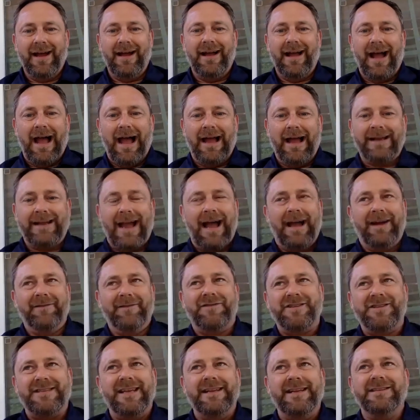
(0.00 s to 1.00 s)
uh, I,
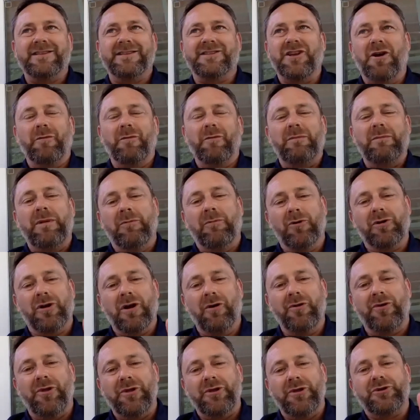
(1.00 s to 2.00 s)
i've seen so many people
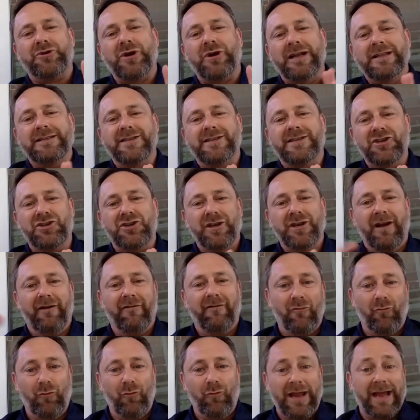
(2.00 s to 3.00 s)
go through the transition
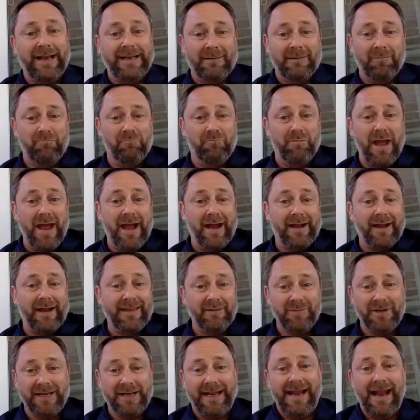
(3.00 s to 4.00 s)
of we had to
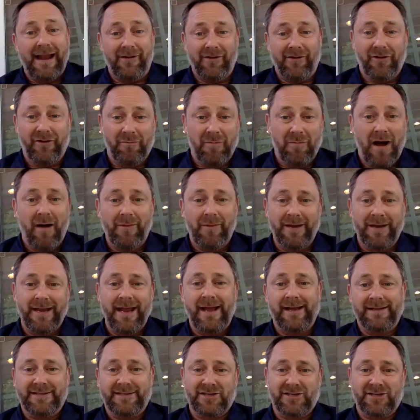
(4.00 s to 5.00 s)
beg them to get out of their mom
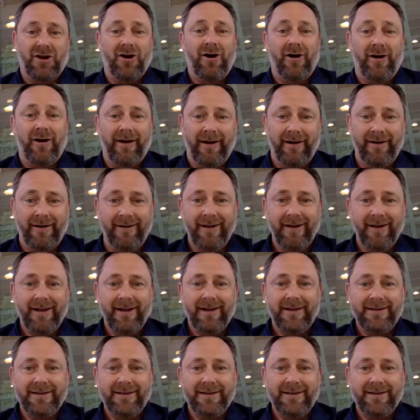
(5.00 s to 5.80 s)
and dad's car